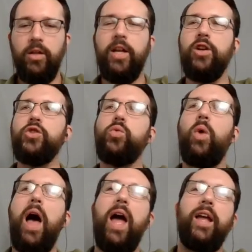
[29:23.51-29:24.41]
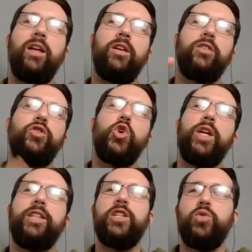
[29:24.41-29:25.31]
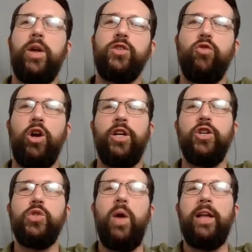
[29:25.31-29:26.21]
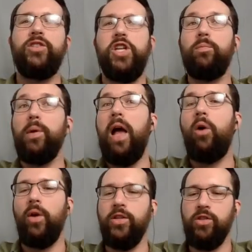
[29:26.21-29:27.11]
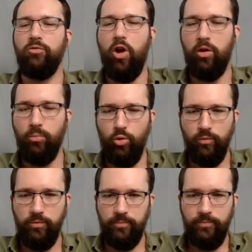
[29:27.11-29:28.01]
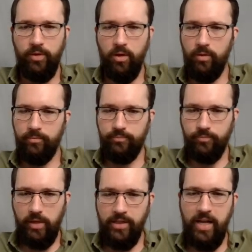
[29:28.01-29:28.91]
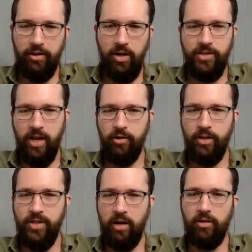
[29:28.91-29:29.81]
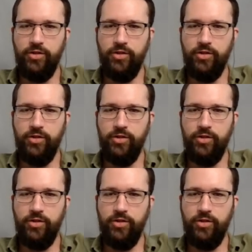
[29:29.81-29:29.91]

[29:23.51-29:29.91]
Here's why doing it this way is wrong. Here's why cheaping out is the wrong move, etc., etc., etc.